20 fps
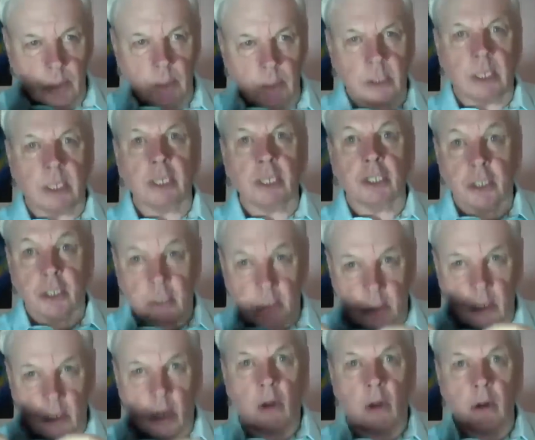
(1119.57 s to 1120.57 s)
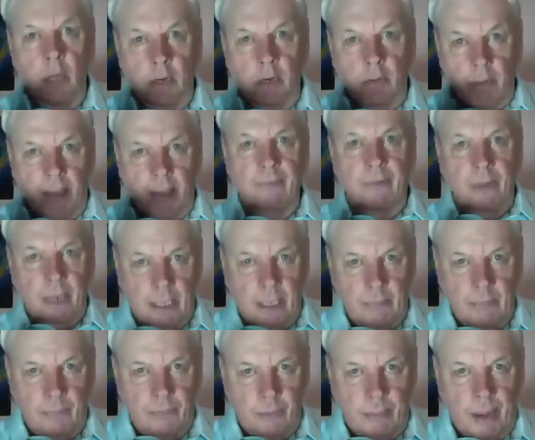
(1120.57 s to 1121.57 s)
digital holographic
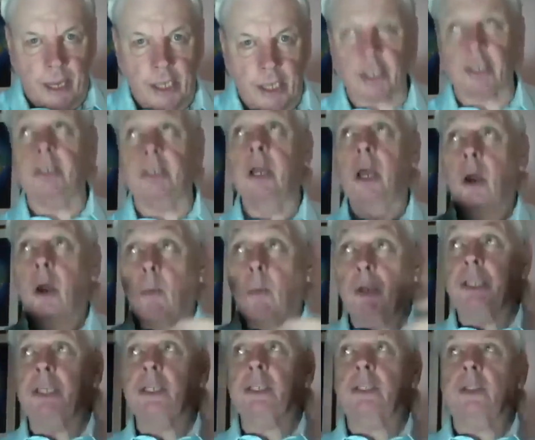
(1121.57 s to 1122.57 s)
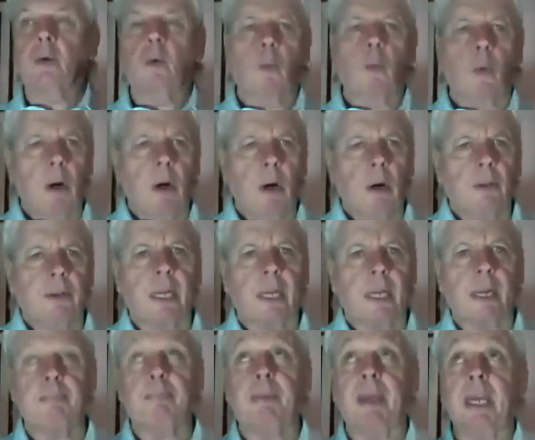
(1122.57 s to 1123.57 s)
information, which is the world
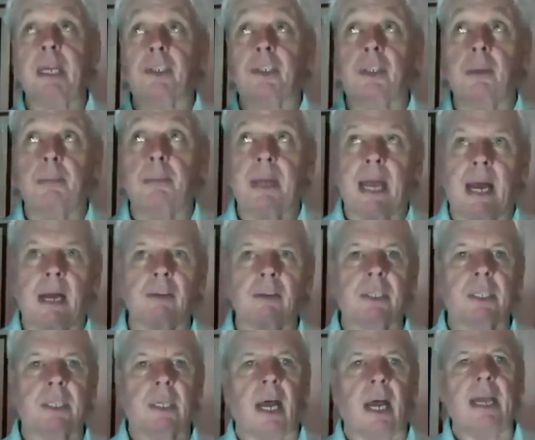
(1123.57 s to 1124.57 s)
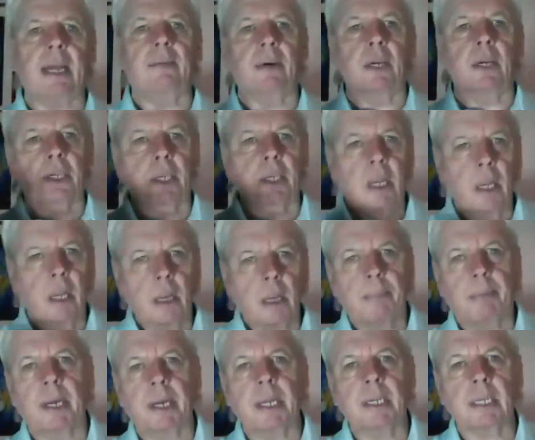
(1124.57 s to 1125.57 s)
that appears to be outside of us,
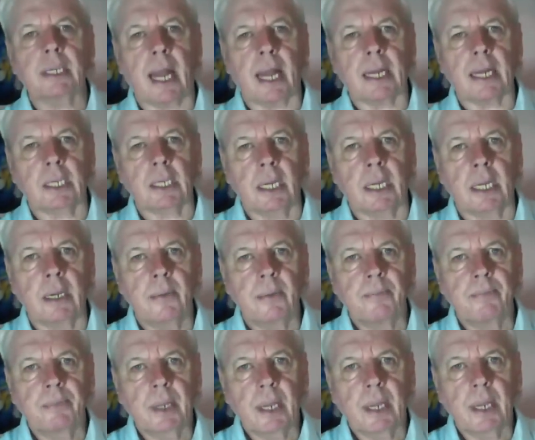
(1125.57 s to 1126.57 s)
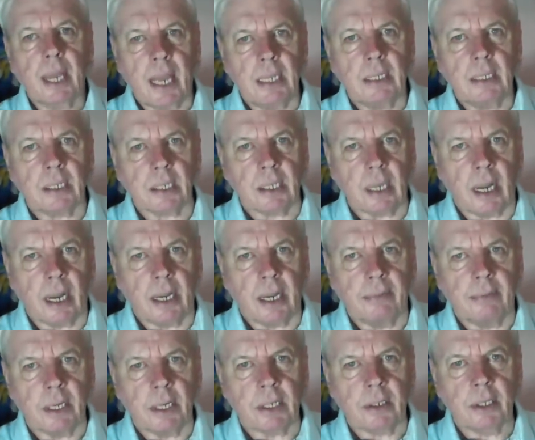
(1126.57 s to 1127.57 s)
but is actually inside
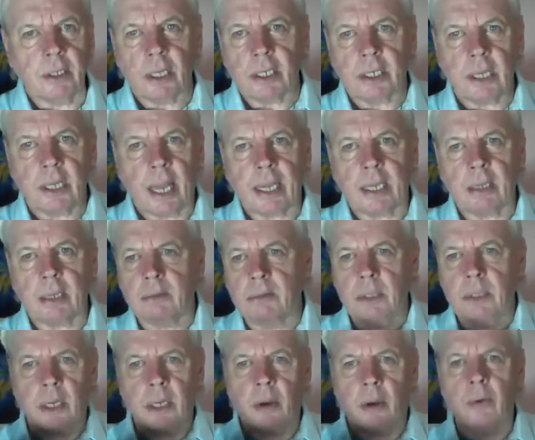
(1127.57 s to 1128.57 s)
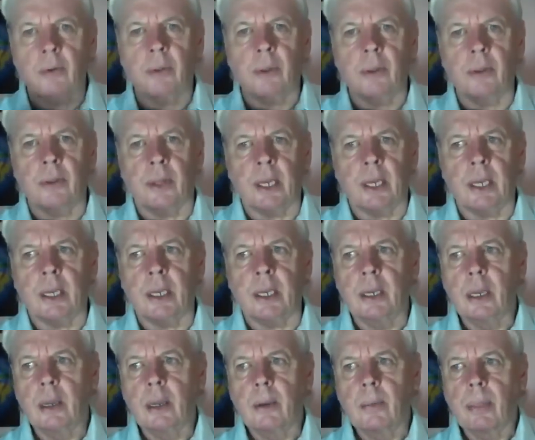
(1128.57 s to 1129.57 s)
of us. Just like, you know, the
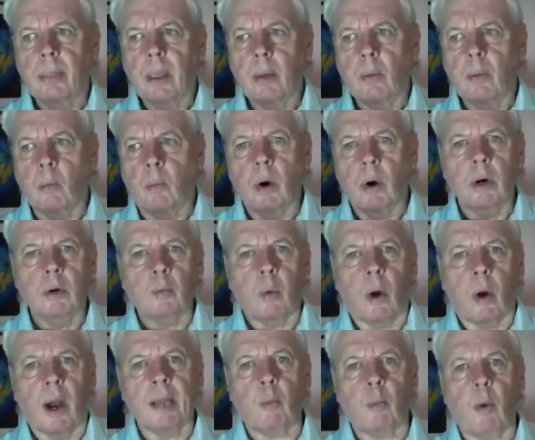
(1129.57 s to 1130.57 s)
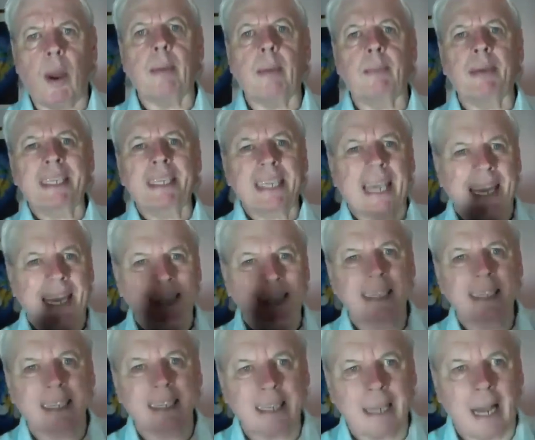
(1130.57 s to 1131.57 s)
World Wide Web is
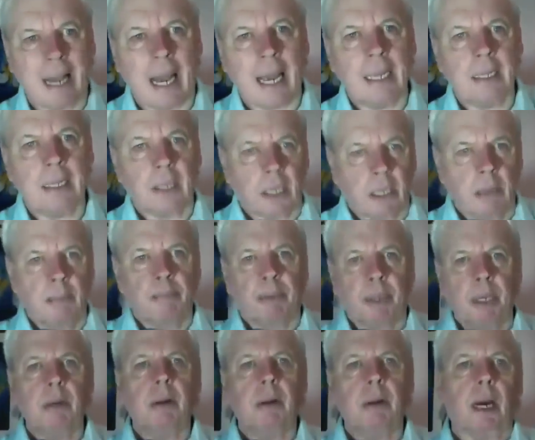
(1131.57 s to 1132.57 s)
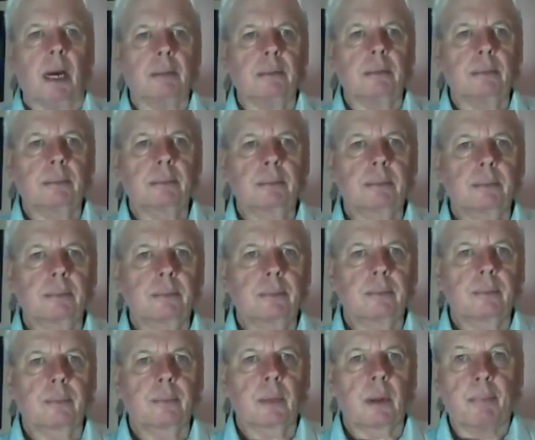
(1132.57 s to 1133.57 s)
inside the computer,
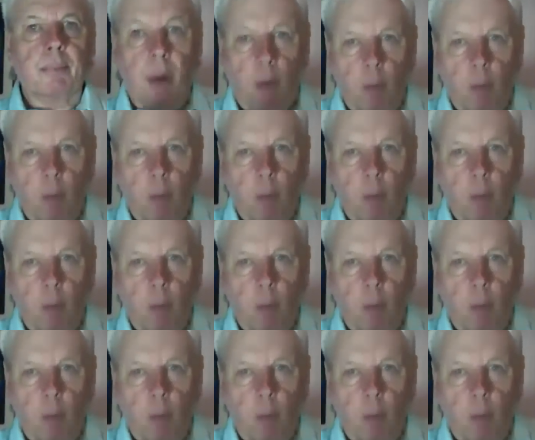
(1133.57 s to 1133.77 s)
but